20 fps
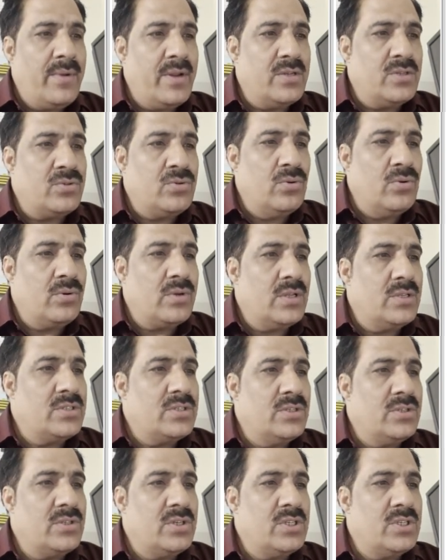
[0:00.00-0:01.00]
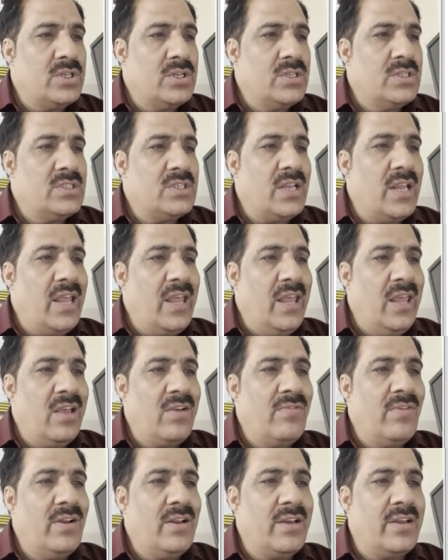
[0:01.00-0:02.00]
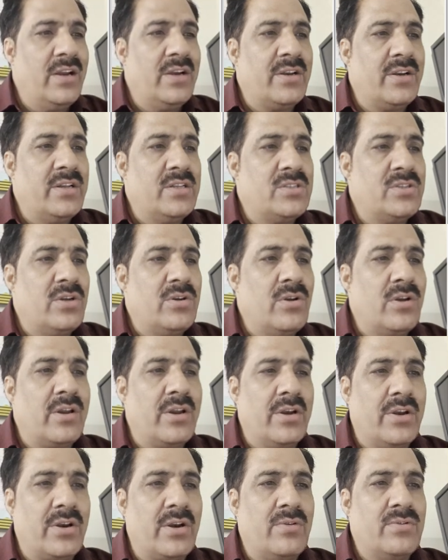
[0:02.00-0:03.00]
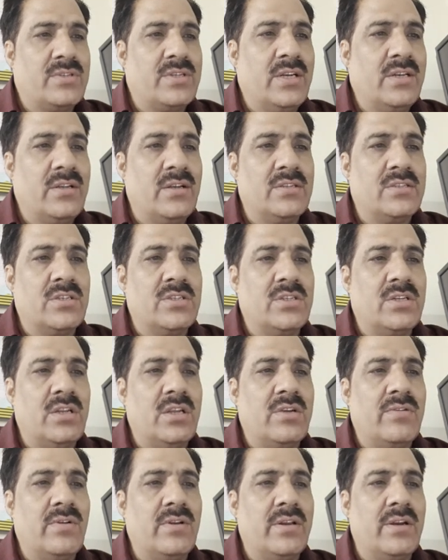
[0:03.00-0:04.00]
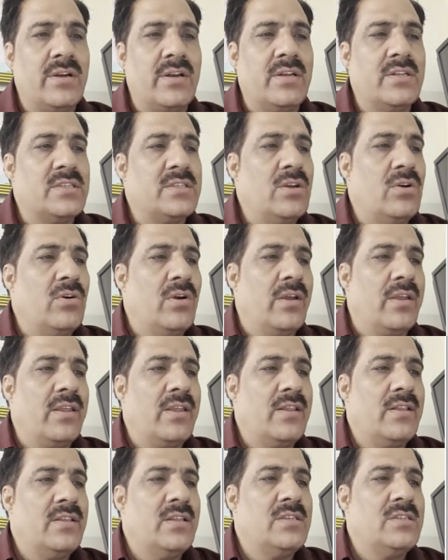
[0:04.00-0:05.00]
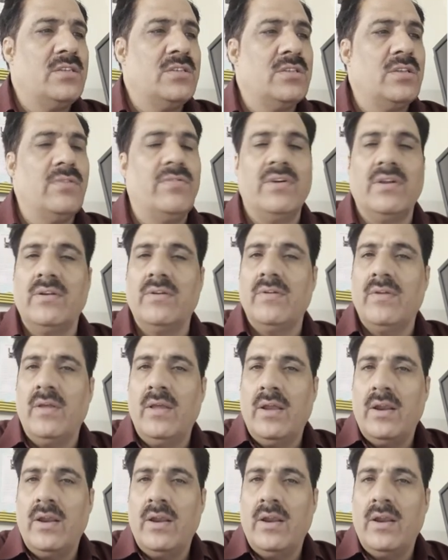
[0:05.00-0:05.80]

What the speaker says: So concentrations equal greater inside or greater outside, concentration equal greater inside or this is the one